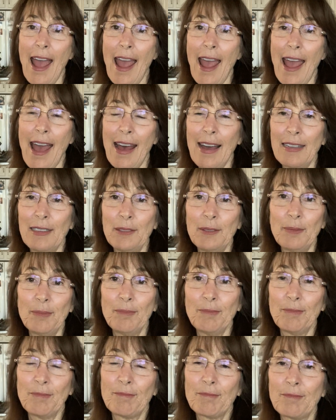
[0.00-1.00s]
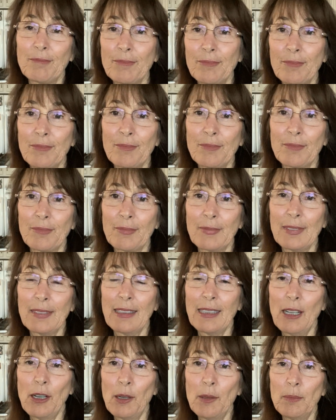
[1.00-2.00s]
and
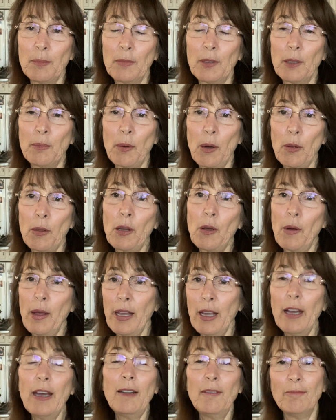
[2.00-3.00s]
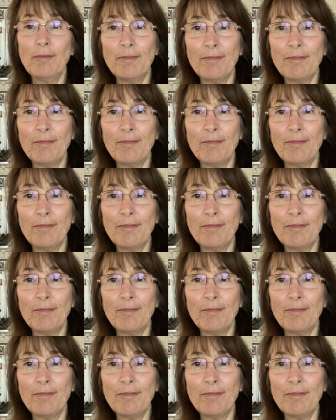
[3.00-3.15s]
they're both going good.